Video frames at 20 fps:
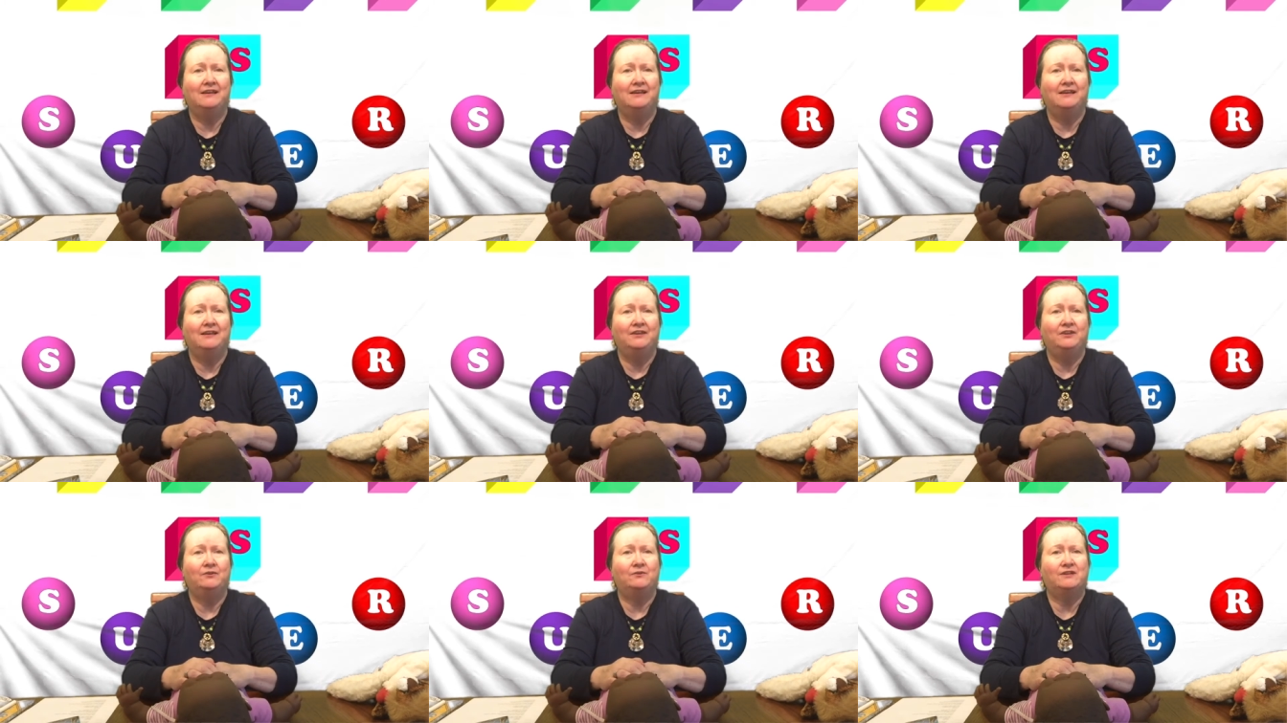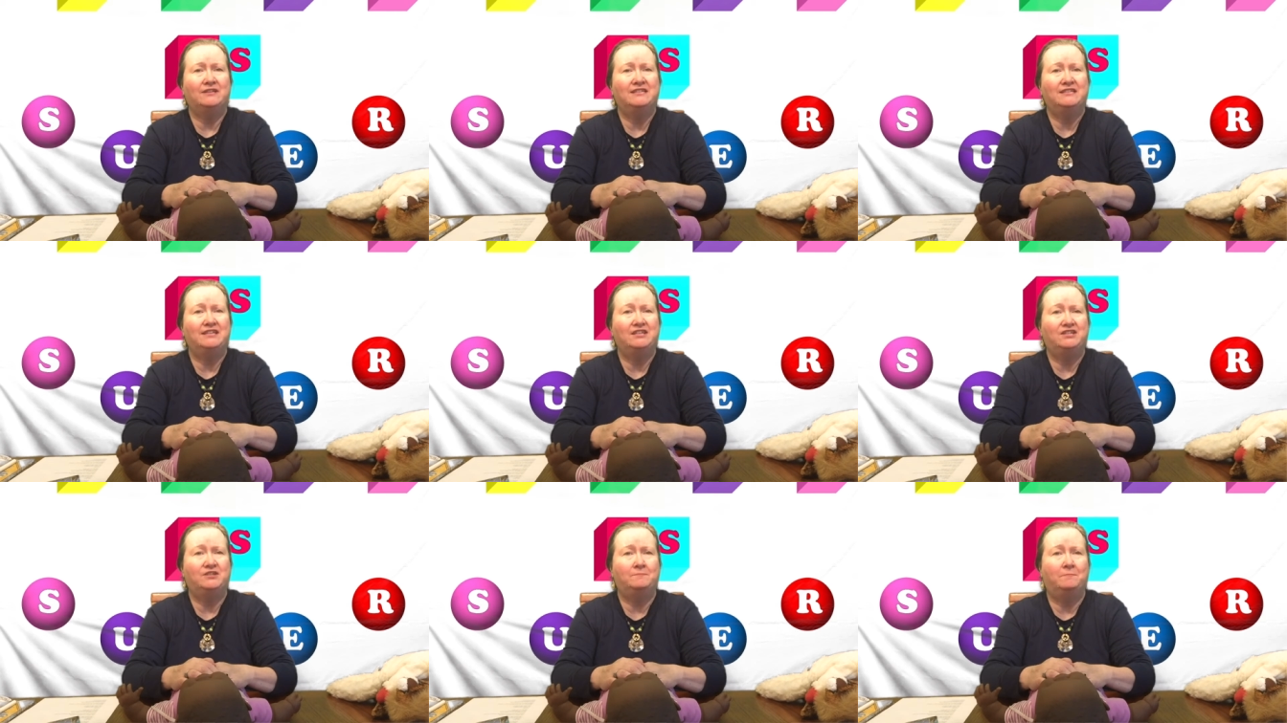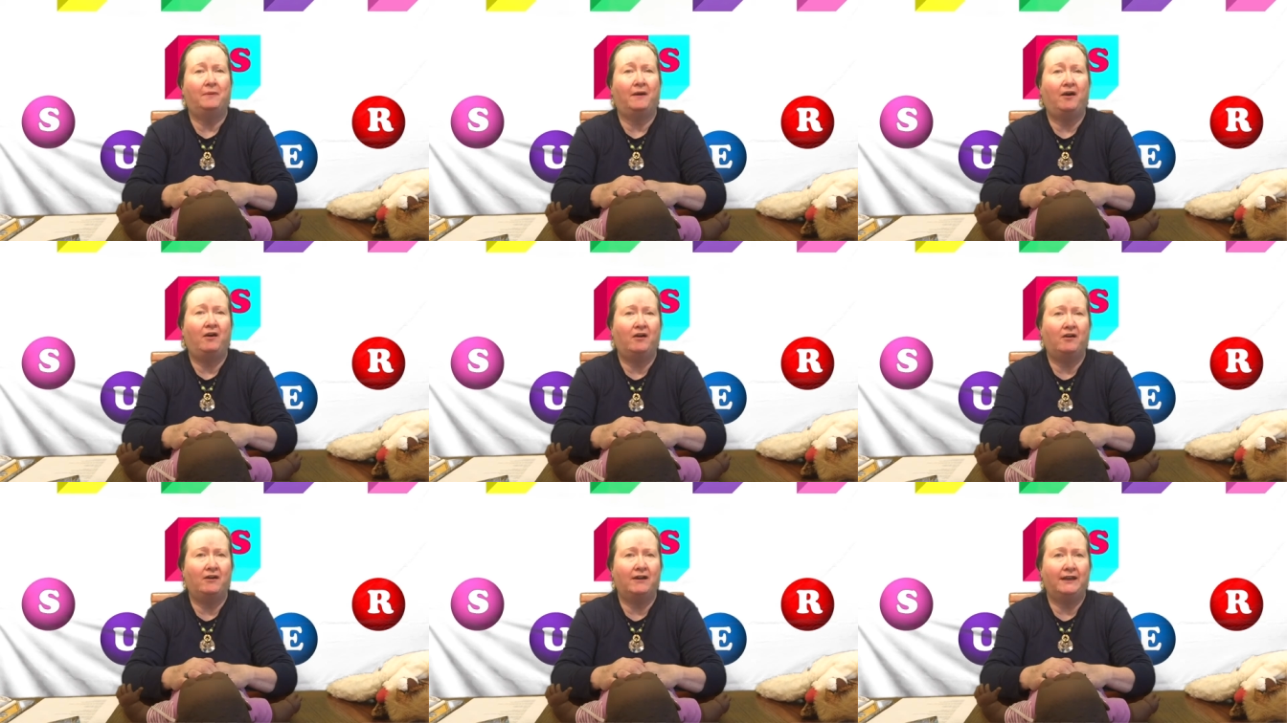you can teach
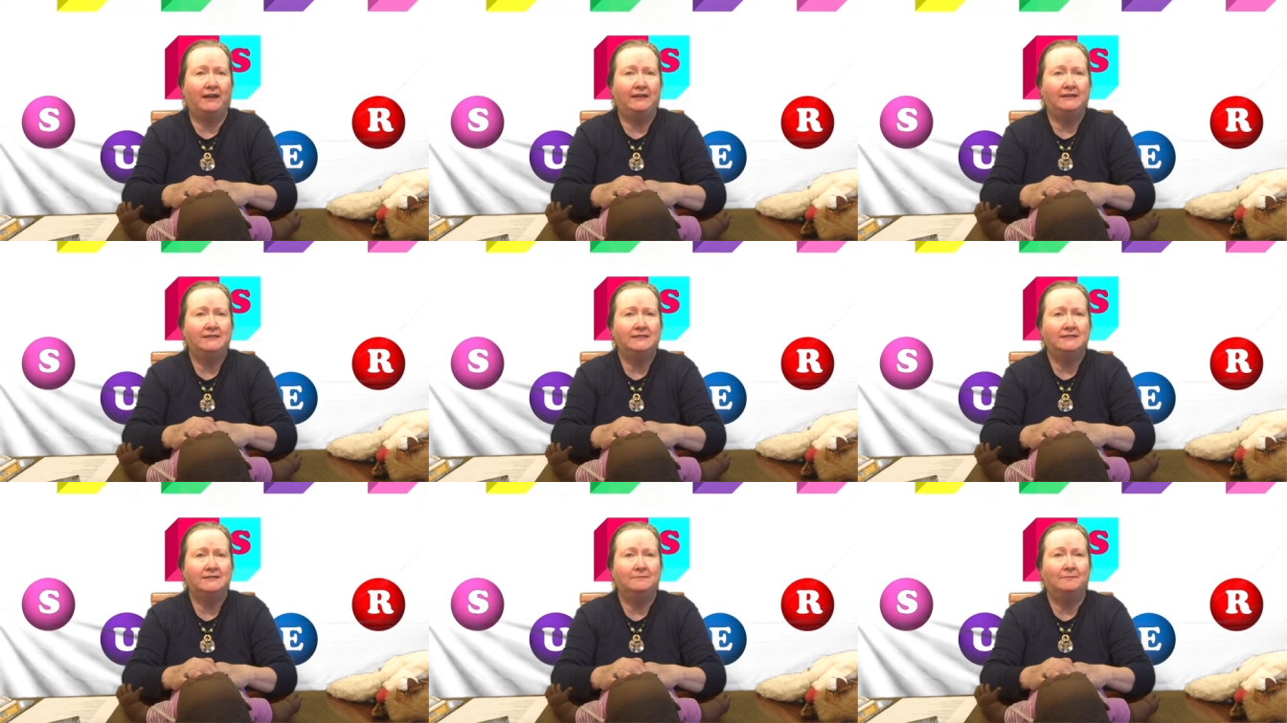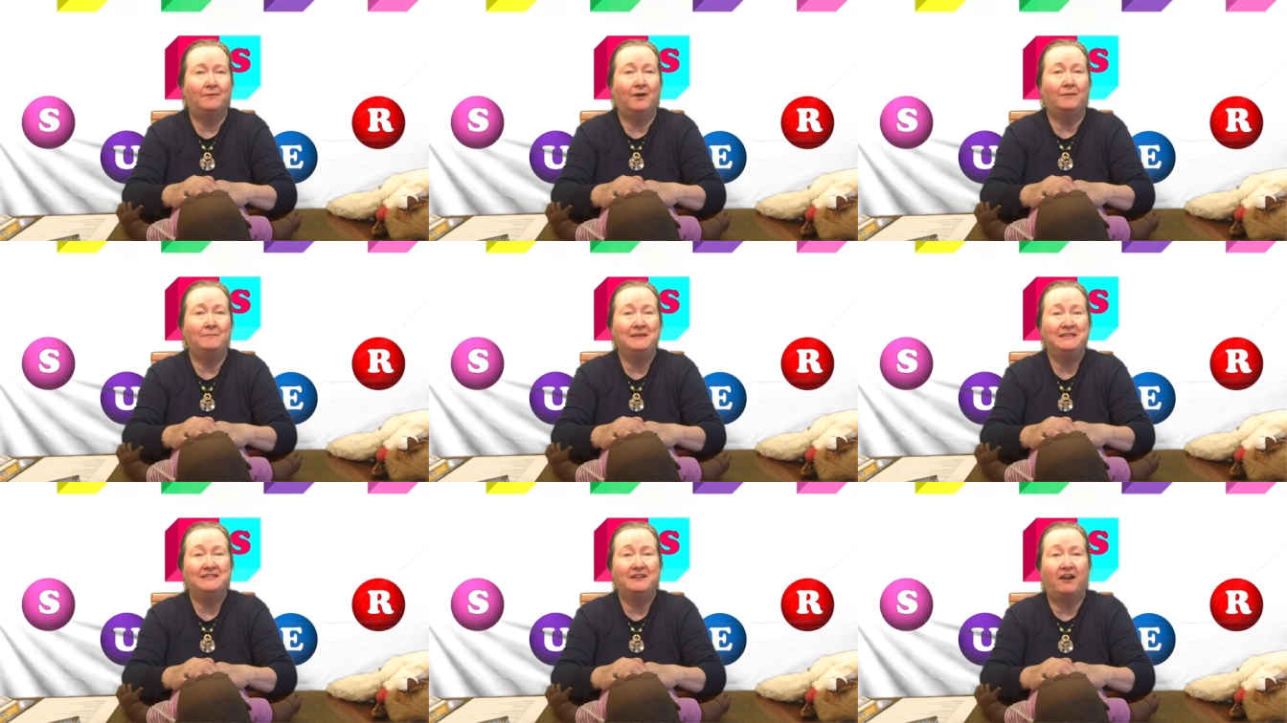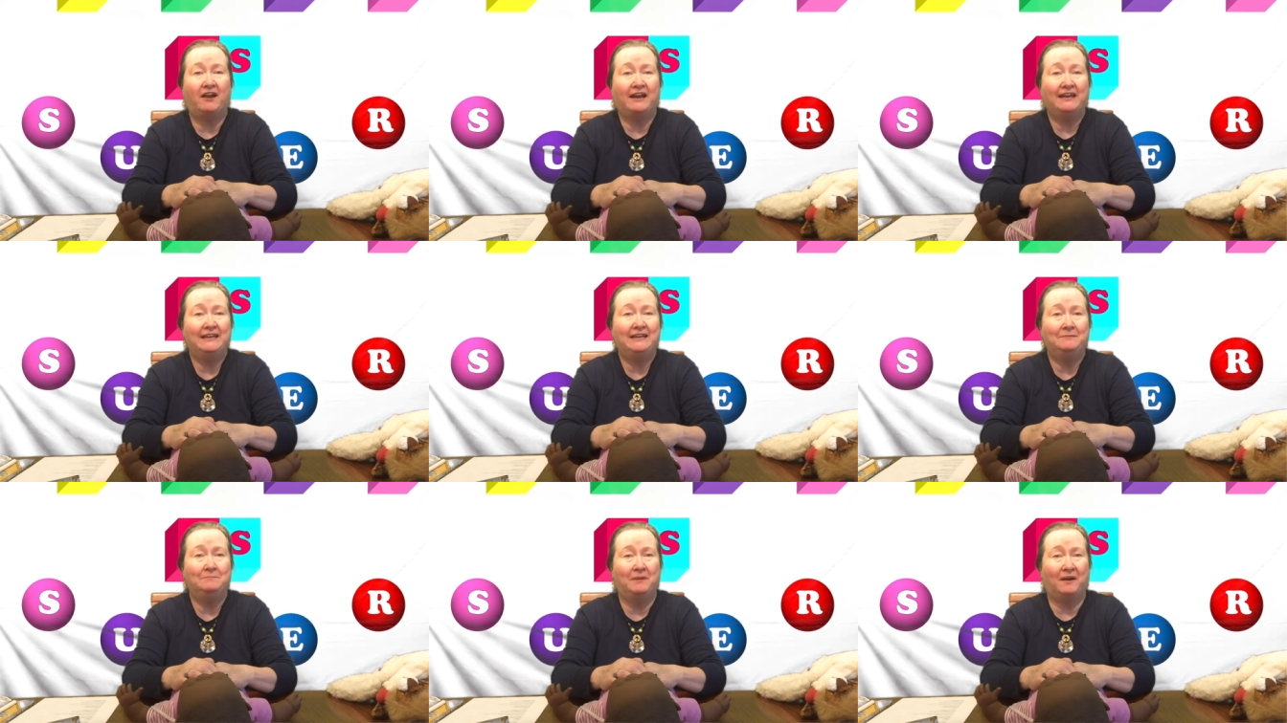behind. Mommy's
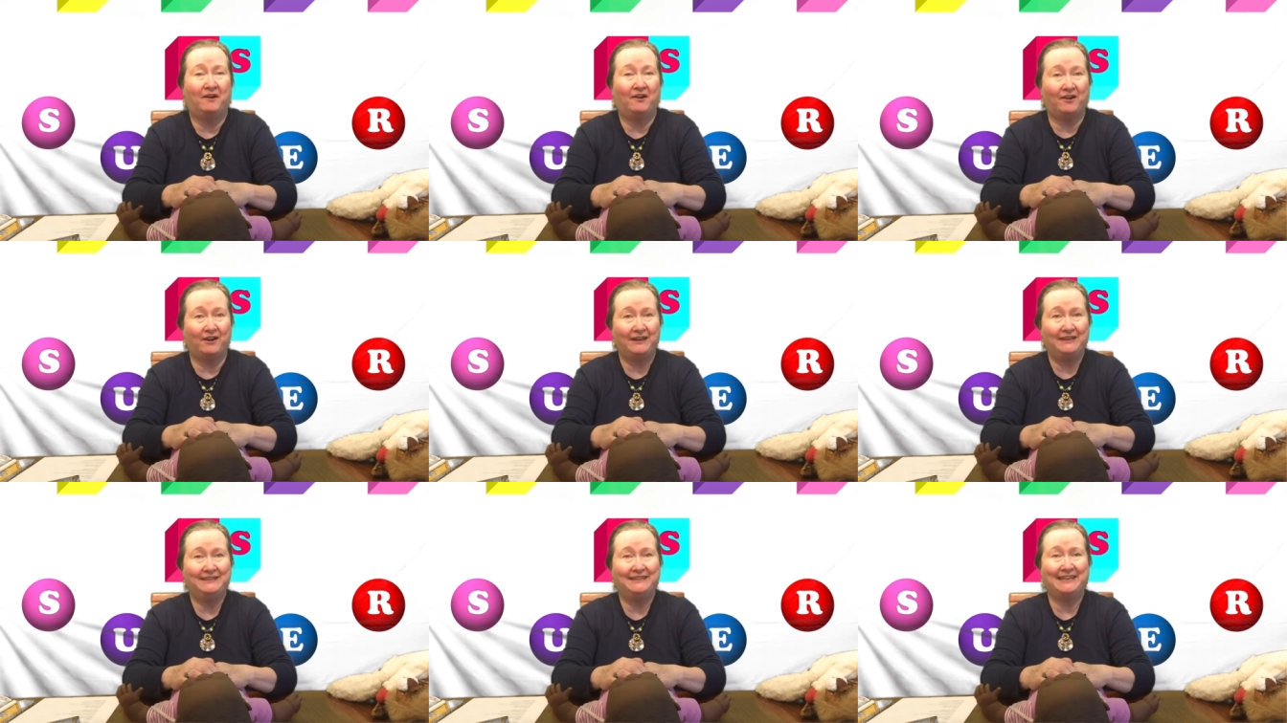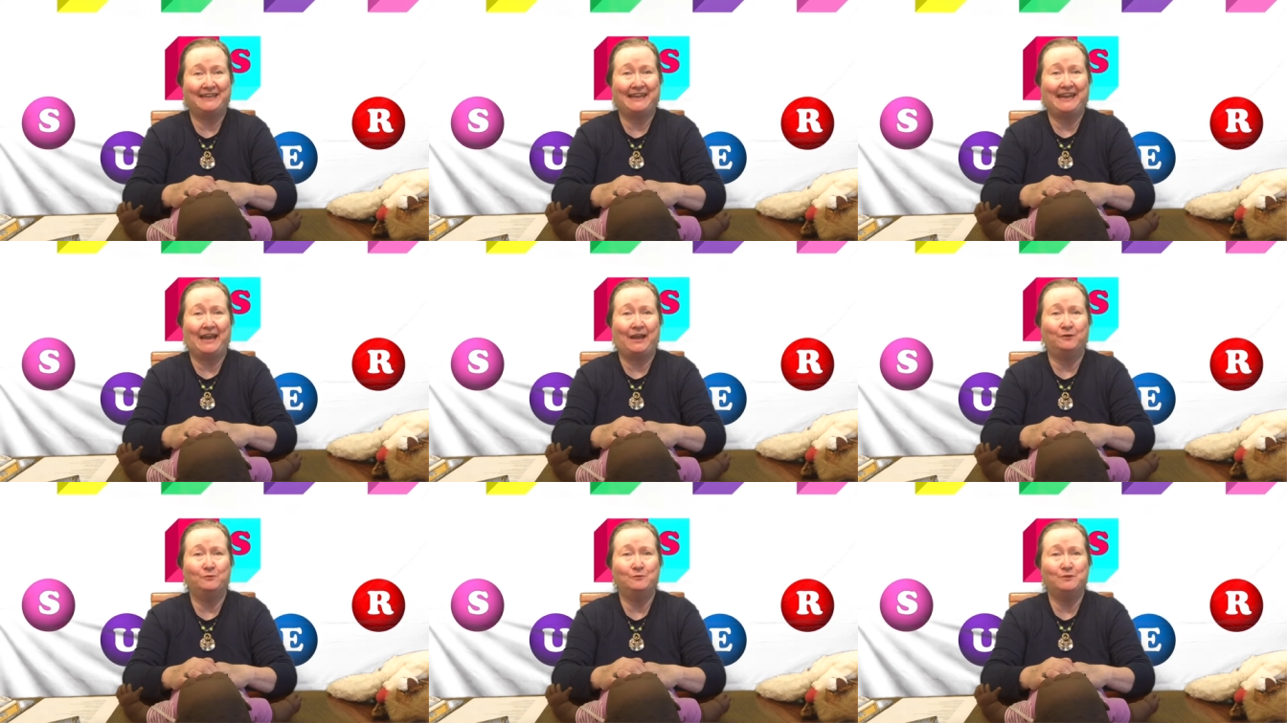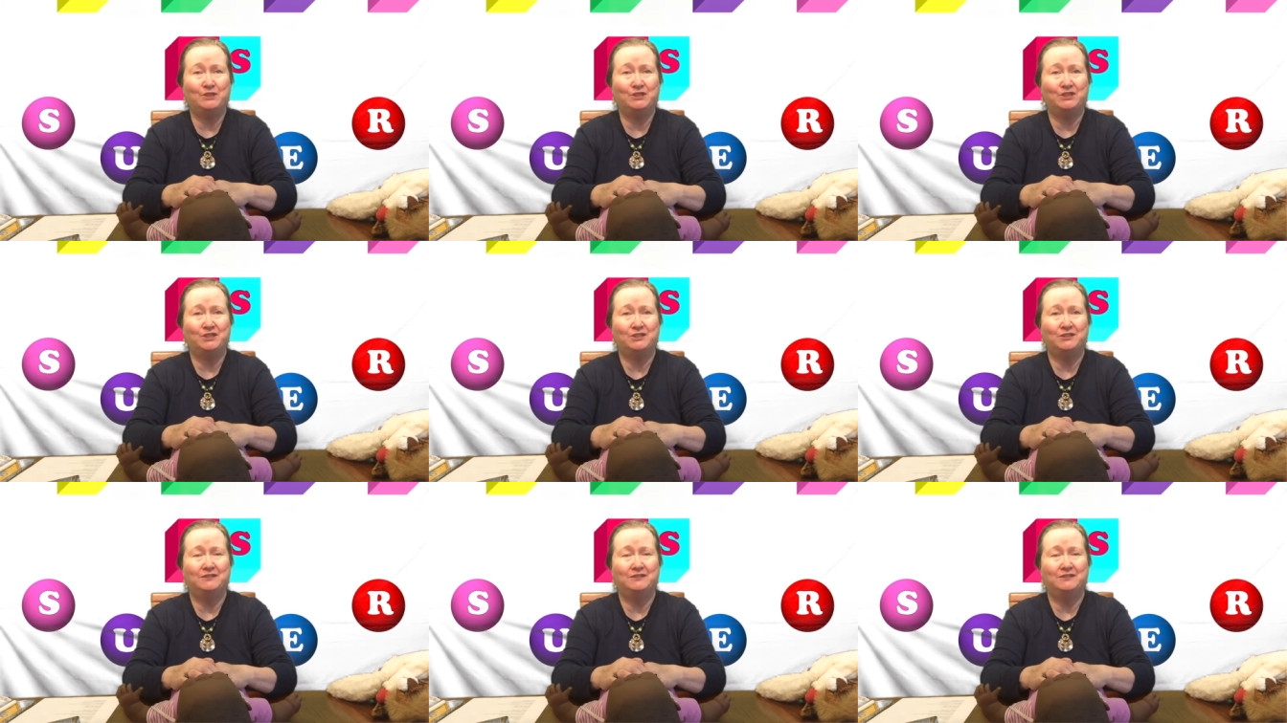hiding behind the couch.